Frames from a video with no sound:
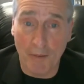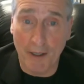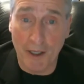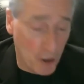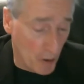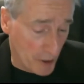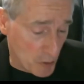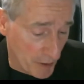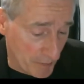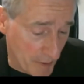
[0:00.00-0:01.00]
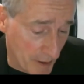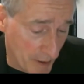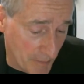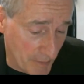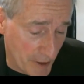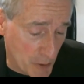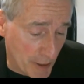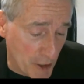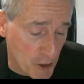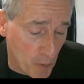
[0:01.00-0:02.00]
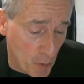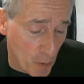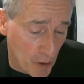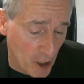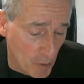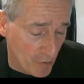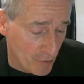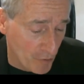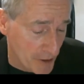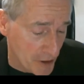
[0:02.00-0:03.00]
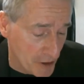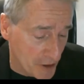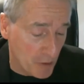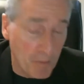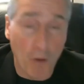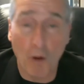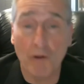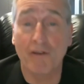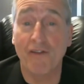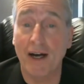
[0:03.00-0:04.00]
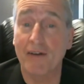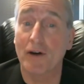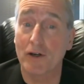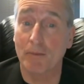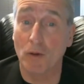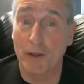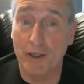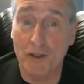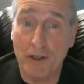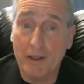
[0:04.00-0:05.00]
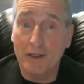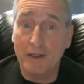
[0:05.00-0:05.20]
coming in, Joe, on this one. Is there any support available for businesses with more than 500 employees?